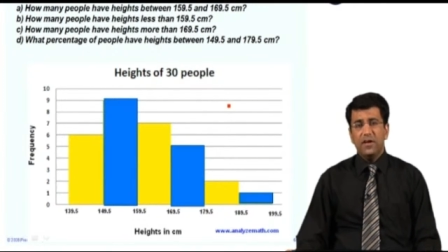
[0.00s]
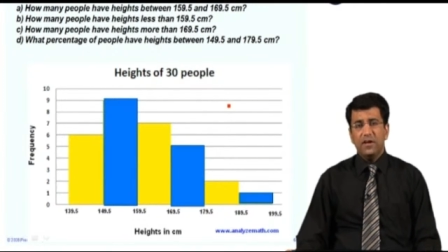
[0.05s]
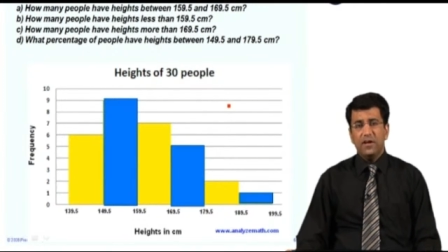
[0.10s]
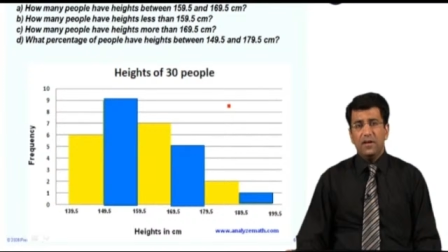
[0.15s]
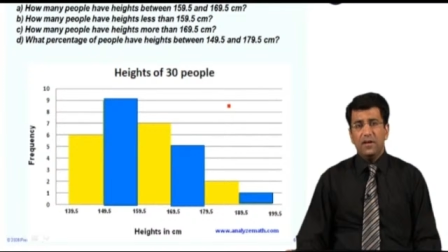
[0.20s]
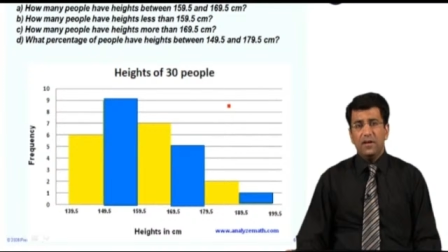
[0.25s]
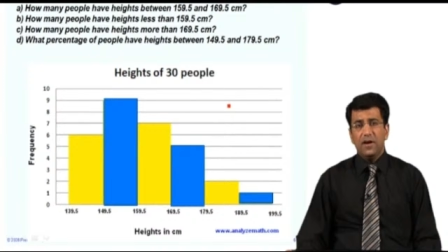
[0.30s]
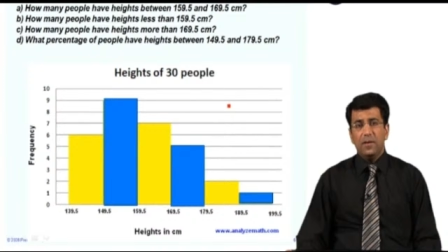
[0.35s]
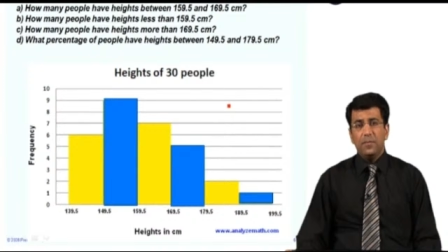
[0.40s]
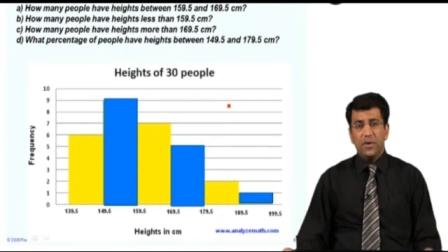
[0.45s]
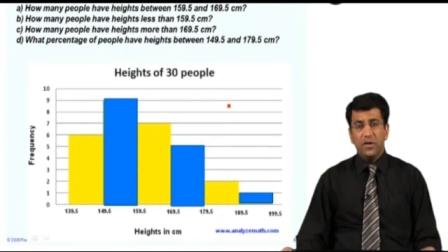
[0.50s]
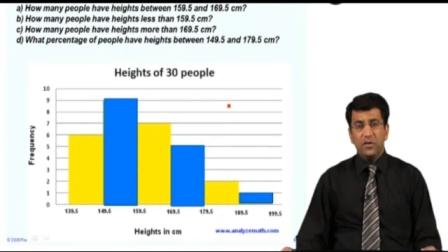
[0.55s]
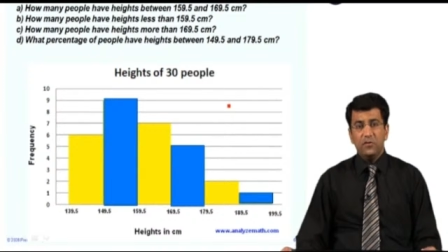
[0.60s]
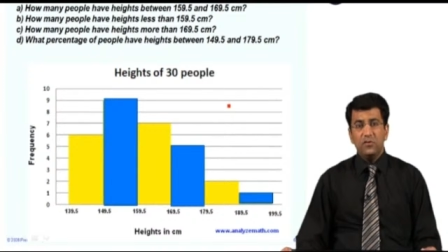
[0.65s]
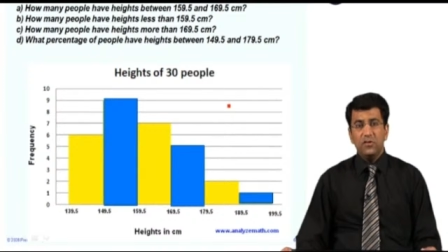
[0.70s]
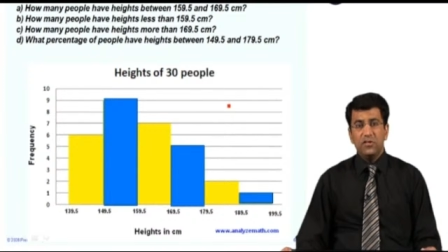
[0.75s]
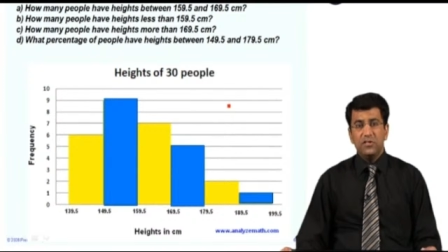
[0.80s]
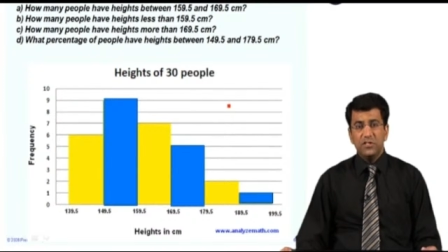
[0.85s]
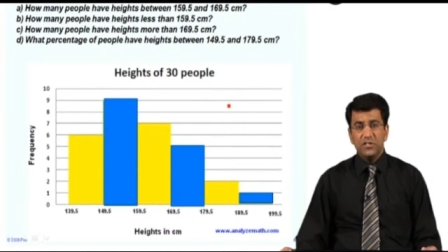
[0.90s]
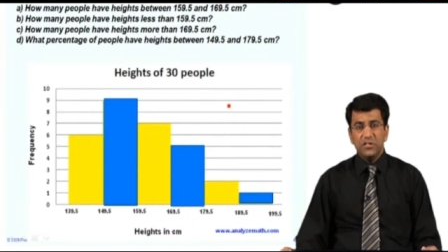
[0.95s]
a
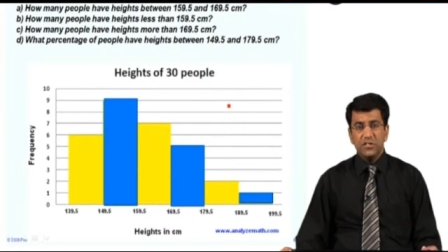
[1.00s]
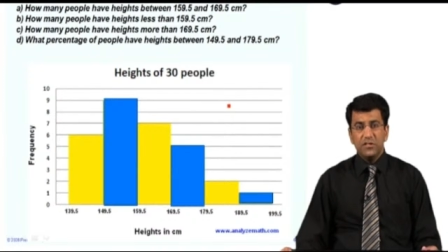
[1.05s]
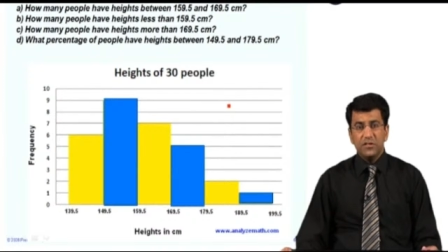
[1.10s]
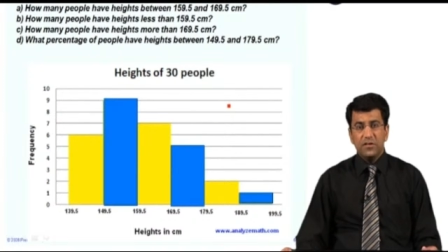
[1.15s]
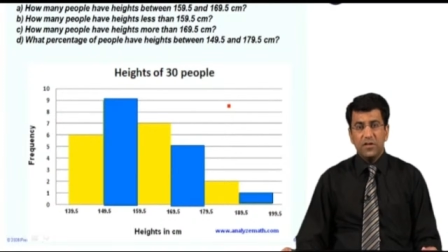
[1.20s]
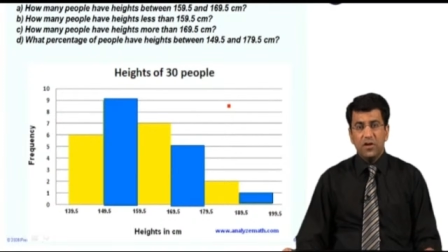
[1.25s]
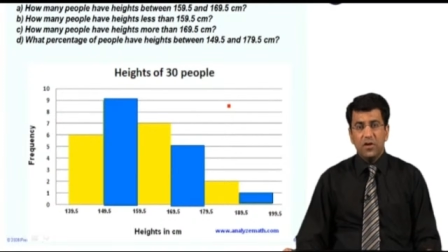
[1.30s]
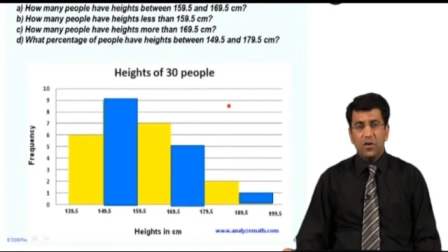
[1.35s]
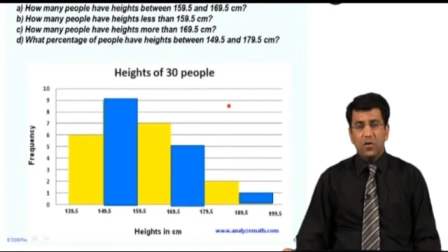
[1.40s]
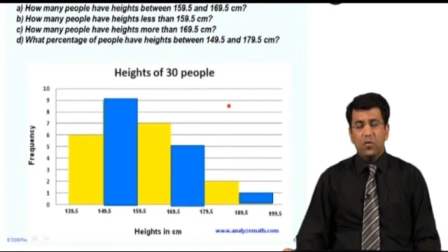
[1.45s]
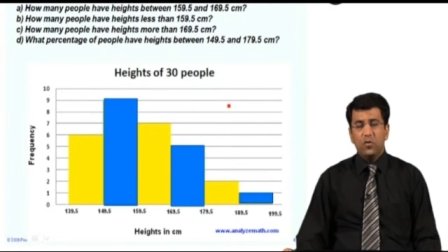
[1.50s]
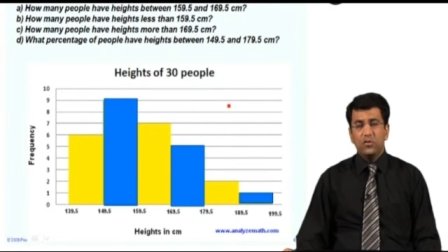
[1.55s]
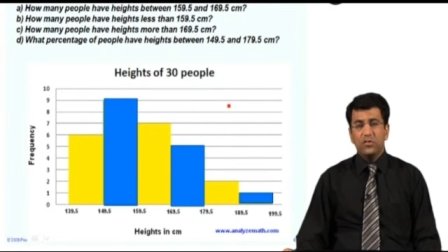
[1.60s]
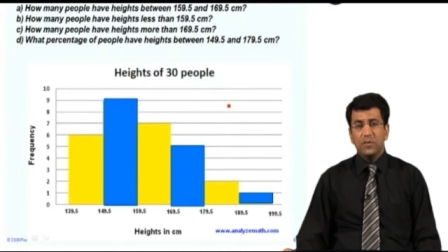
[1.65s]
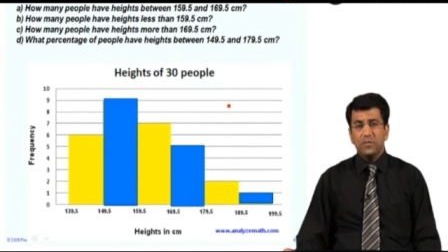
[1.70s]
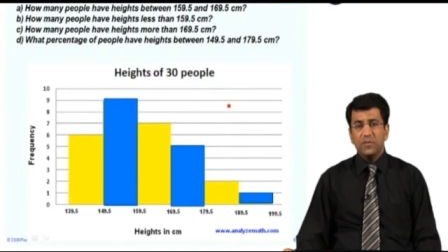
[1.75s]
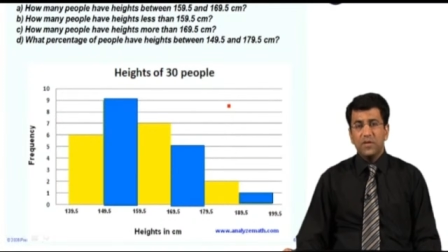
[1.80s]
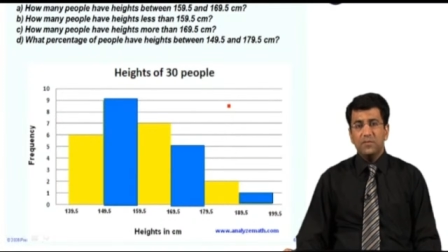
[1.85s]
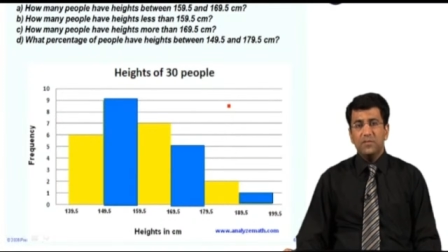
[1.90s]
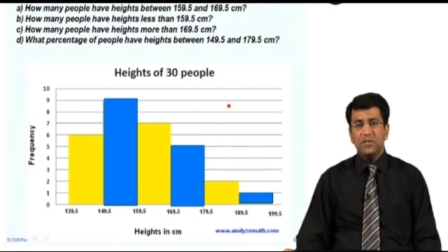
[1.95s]
particular decision, or
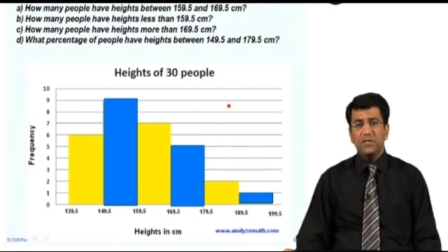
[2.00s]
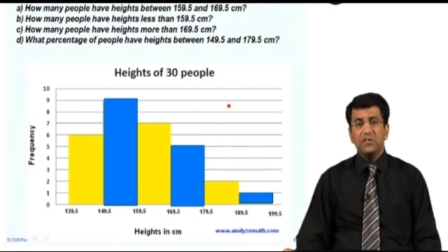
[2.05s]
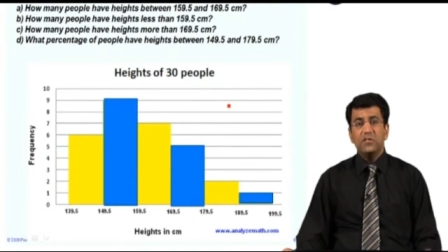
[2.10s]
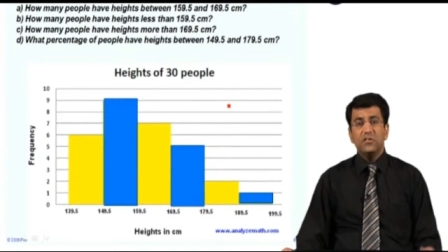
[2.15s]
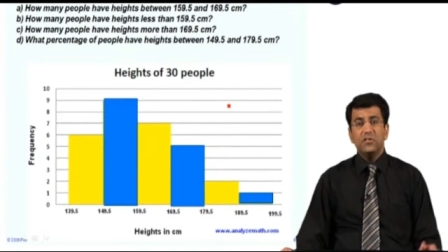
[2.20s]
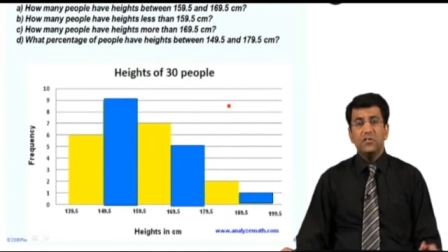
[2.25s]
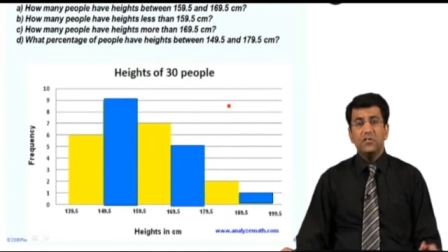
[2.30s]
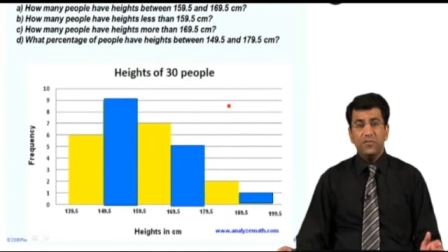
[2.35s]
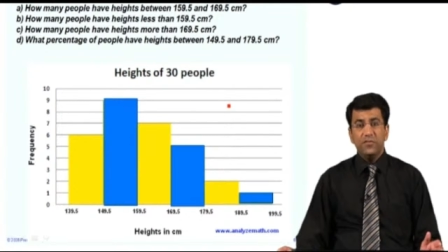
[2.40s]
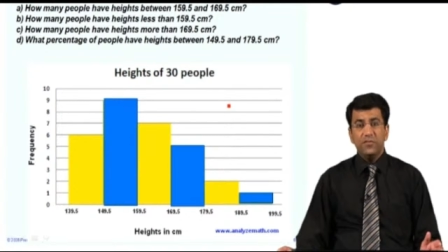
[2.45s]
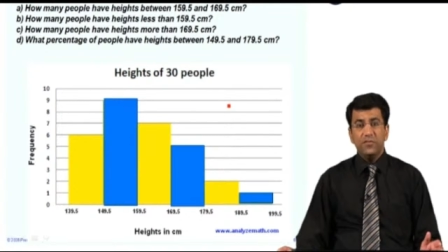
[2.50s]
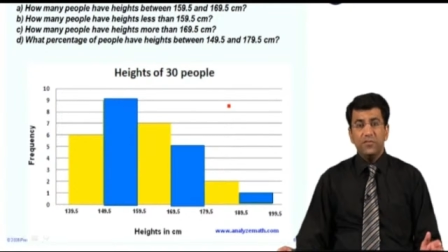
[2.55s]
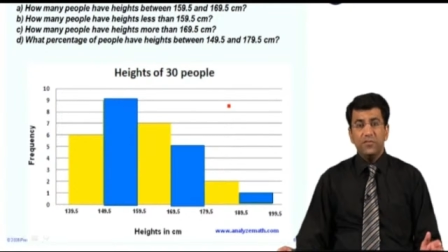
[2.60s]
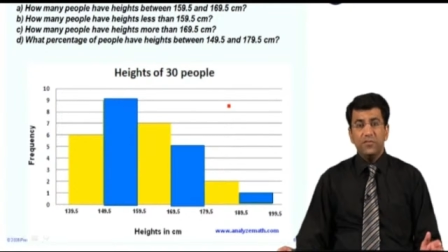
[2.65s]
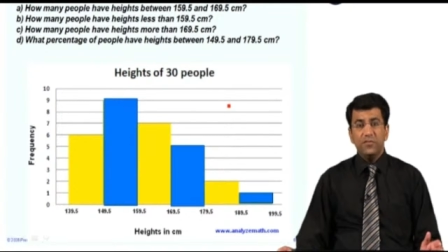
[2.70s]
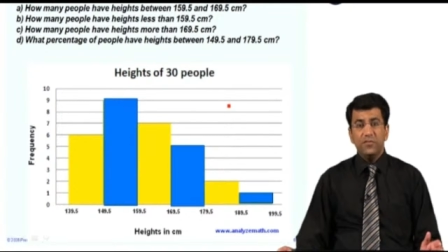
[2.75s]
sometimes it is difficult